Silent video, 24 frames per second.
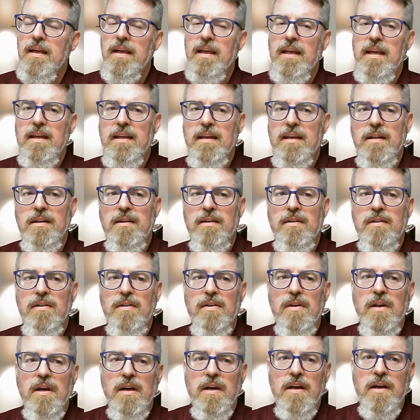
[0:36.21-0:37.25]
and
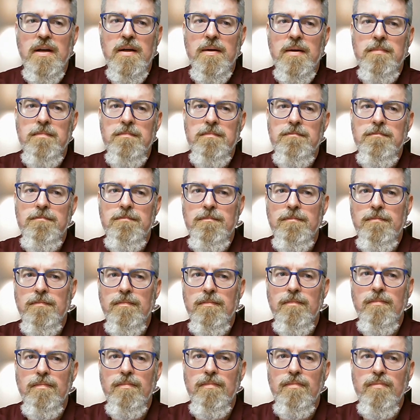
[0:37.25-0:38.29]
um,
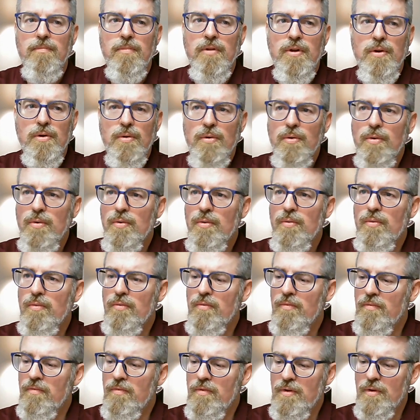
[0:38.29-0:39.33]

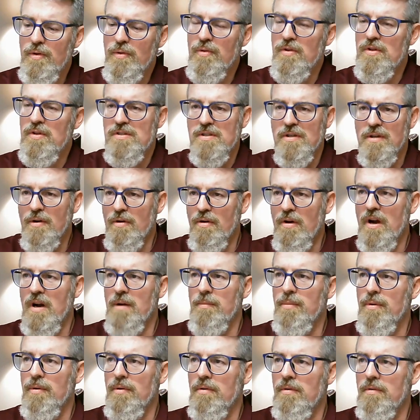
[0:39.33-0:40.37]
you do this
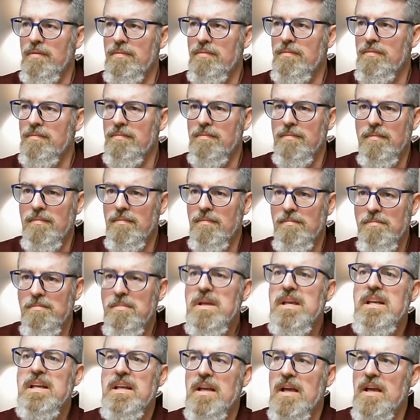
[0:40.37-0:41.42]
incredible
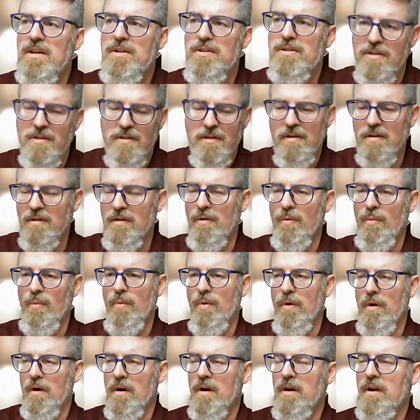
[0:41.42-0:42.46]
mediation
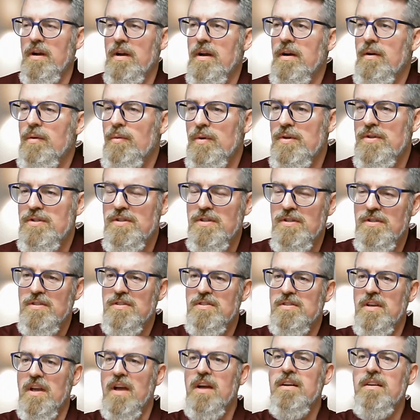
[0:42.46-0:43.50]
work, which
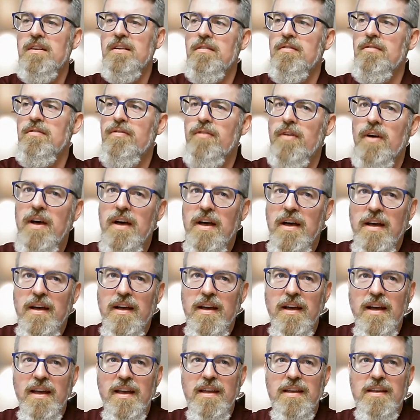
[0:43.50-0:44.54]
is kind of
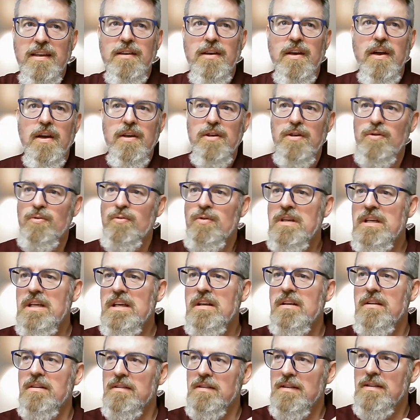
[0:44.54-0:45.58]
a, a
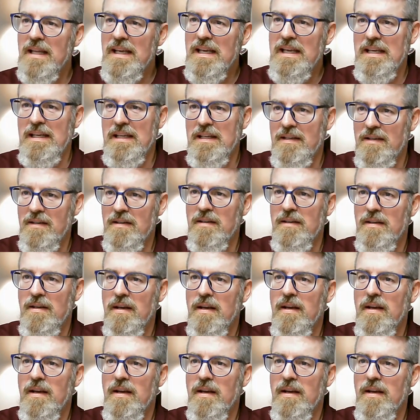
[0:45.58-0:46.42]
unique lane